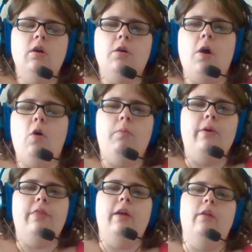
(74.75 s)
cope
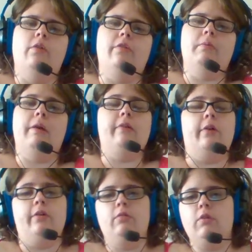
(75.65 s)
with it, or sometimes how
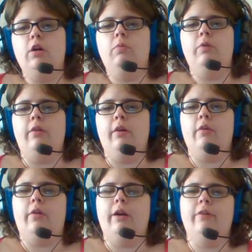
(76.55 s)
I don't cope with it,
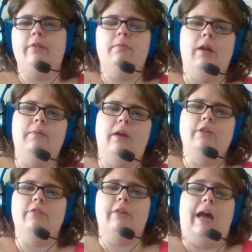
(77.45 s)
or how sometimes I
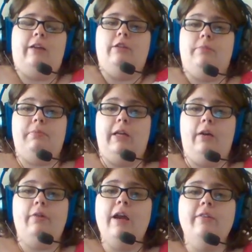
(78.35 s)
just act just plain
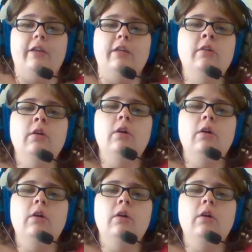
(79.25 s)
crazy